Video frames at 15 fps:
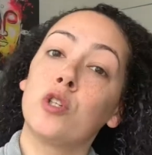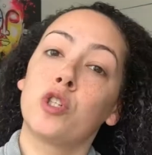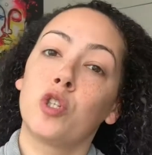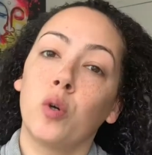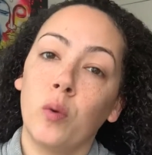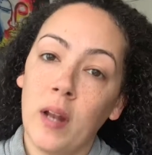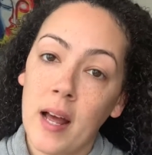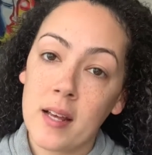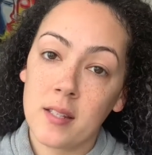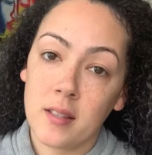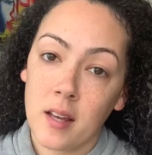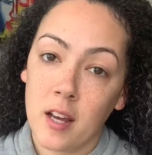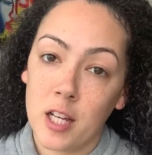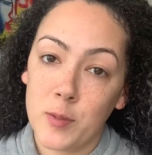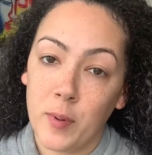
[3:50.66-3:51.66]
2 last
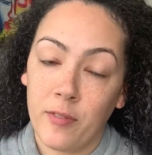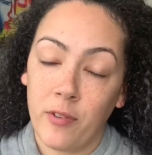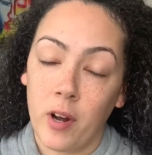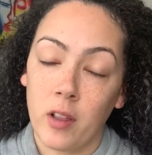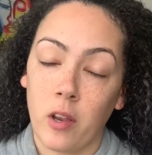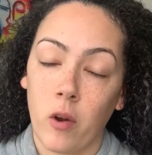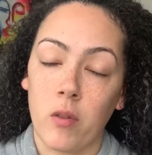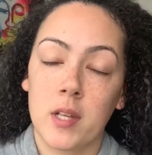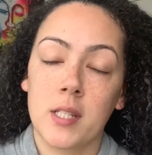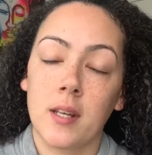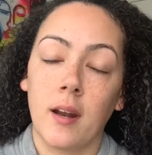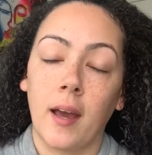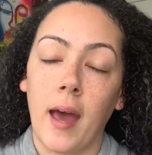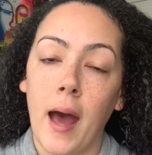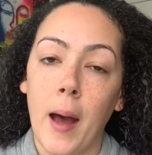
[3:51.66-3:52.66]
things before I throw this in
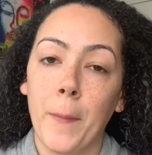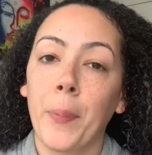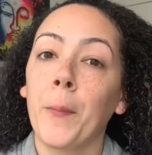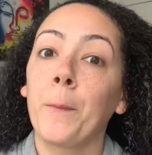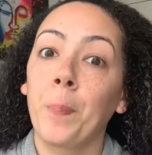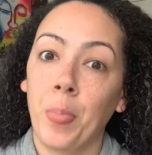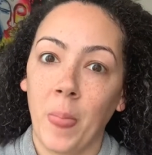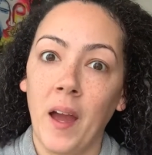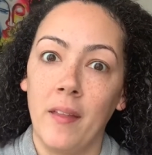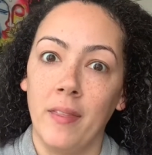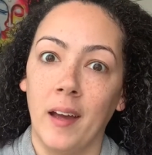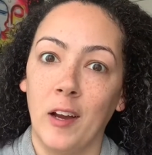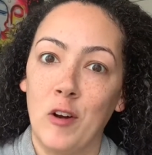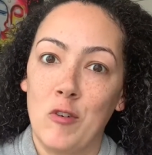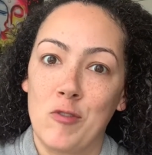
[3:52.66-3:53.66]
a cap and
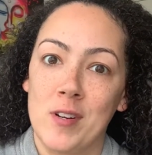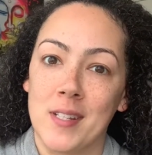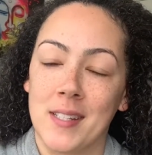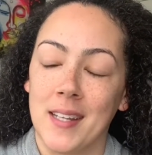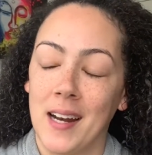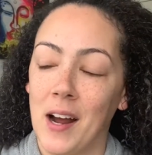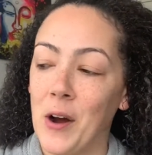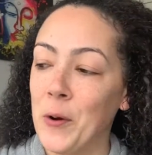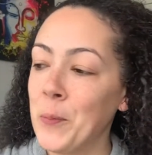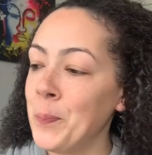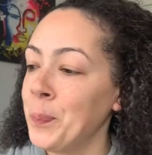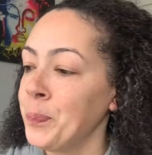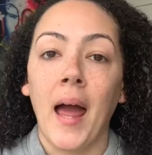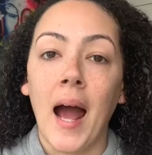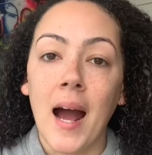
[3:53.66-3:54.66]
then go rinse it out.
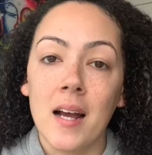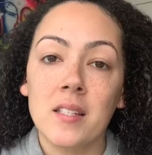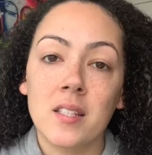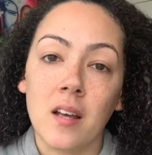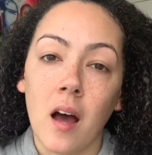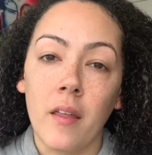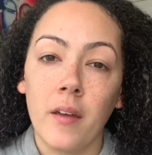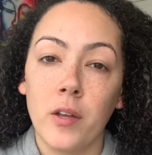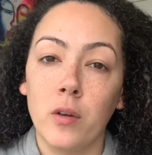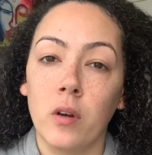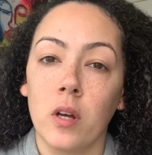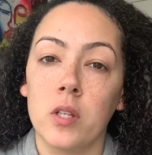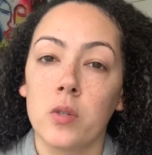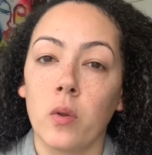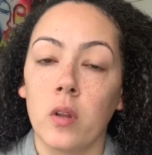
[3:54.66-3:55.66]
I saw that you
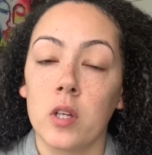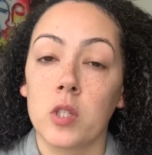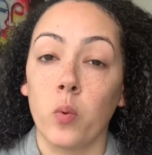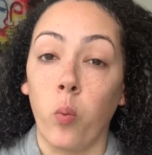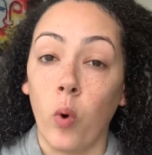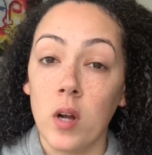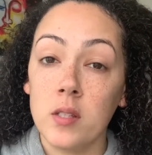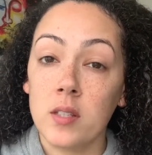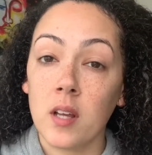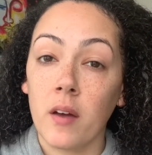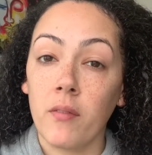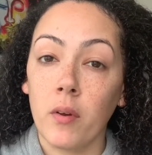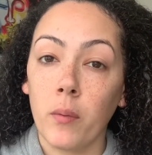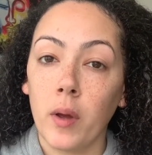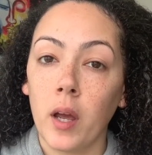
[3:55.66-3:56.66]
can do this once
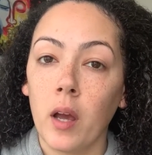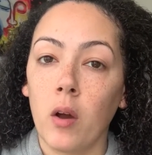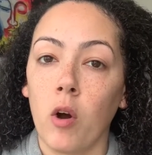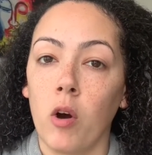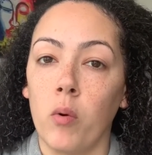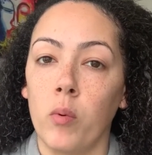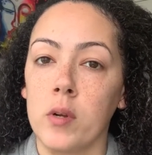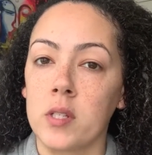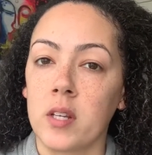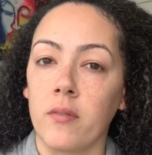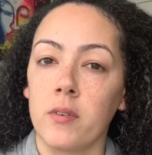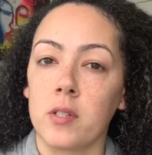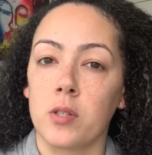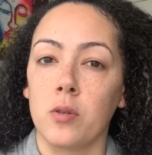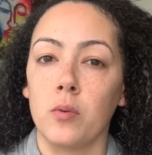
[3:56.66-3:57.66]
every week or once
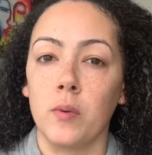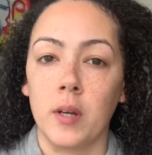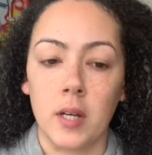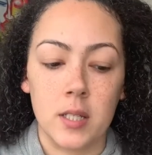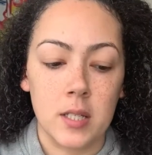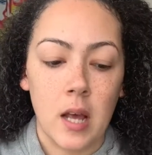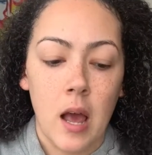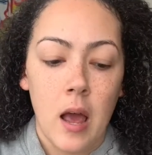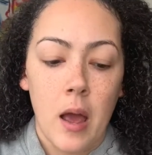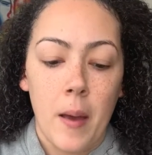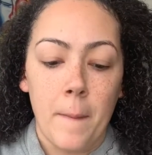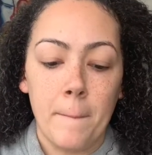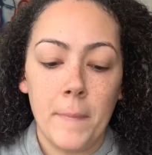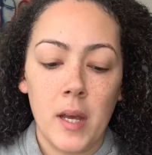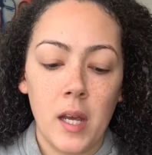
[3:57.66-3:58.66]
every 2 weeks.
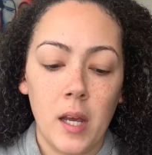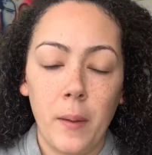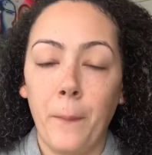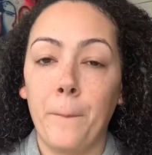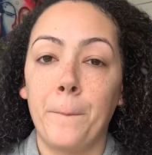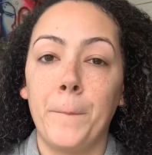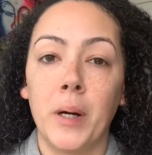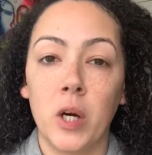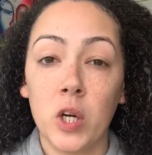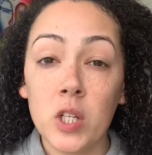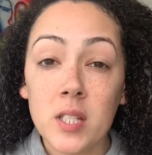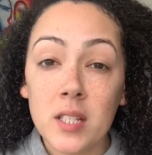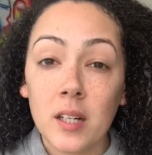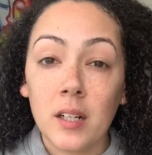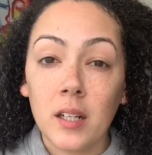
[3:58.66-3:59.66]
Me
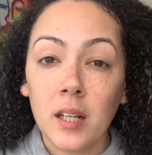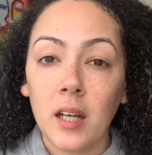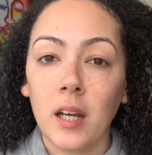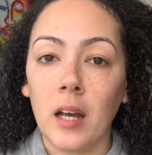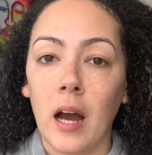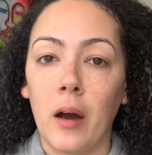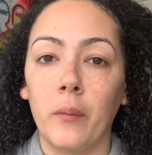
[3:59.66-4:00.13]
personally, I